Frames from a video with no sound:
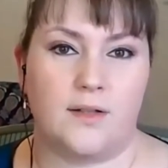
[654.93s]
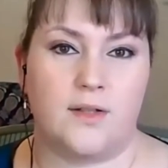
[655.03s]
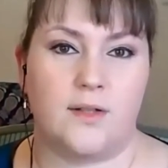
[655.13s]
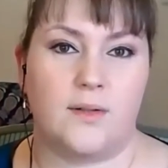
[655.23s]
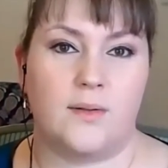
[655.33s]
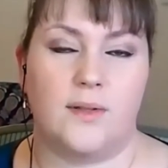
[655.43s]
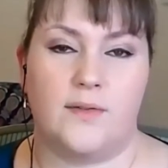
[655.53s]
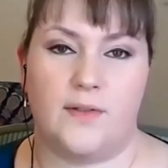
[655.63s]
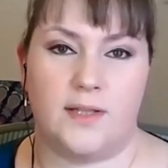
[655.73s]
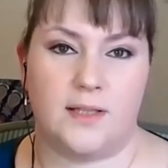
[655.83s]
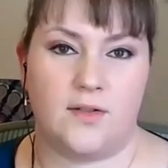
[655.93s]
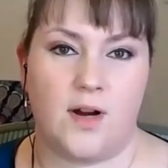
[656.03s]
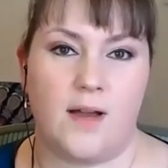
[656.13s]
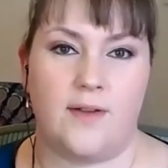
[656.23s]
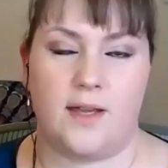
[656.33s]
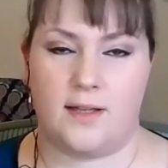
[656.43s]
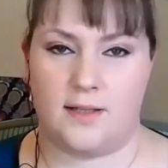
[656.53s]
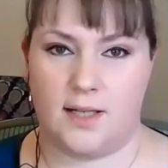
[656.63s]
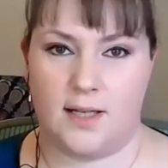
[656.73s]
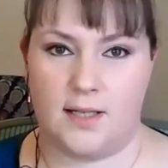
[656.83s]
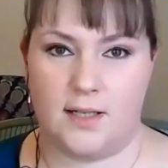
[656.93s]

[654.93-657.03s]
So if it's driving anxiety,